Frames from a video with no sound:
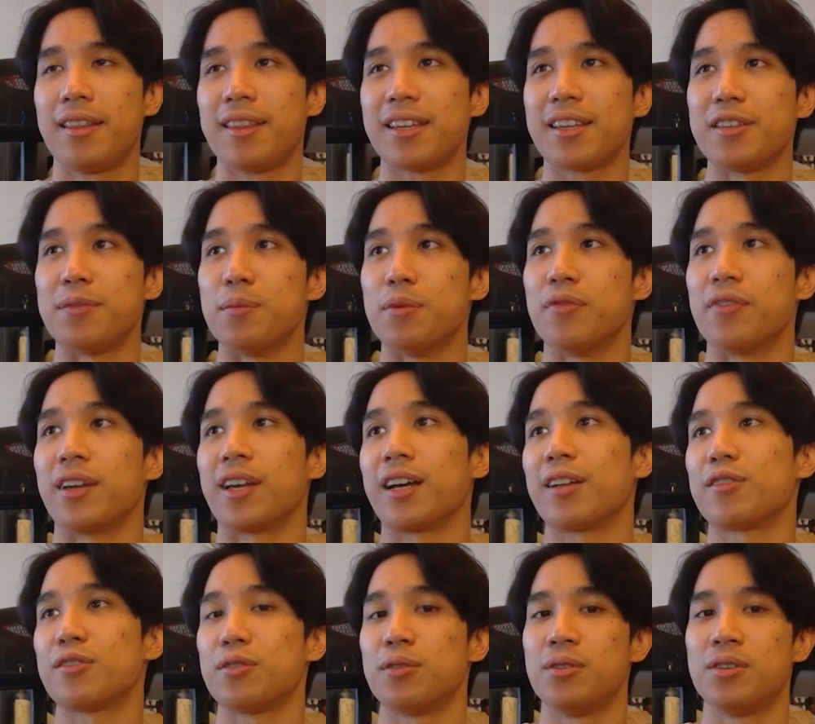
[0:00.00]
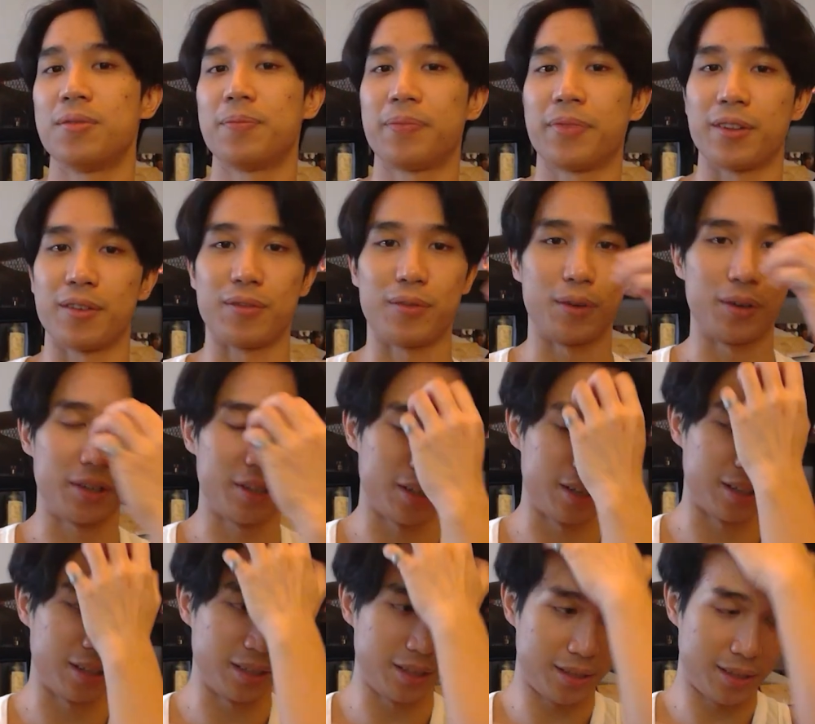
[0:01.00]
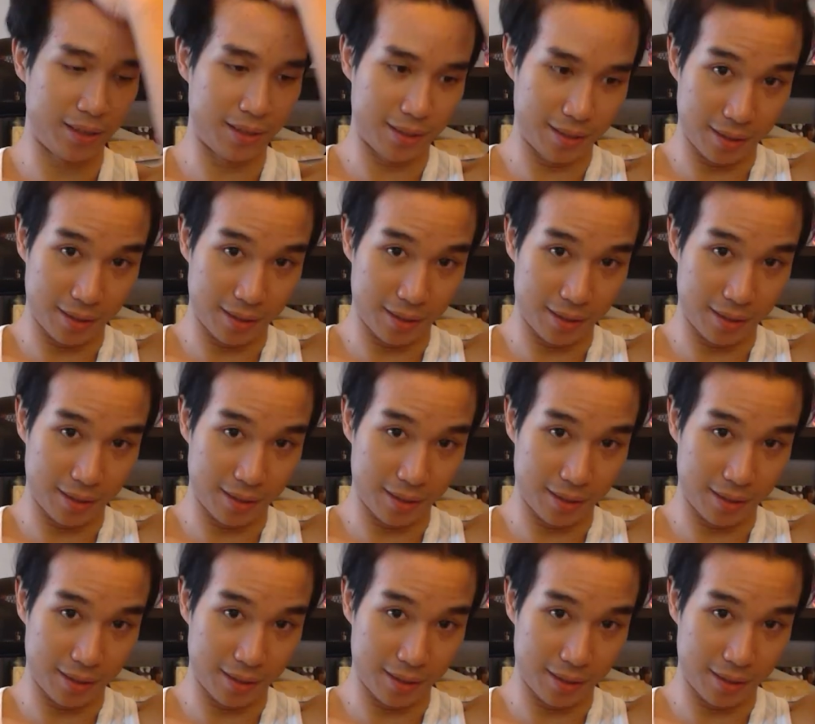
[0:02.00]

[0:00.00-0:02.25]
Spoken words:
think he's moving out soon, unfortunately.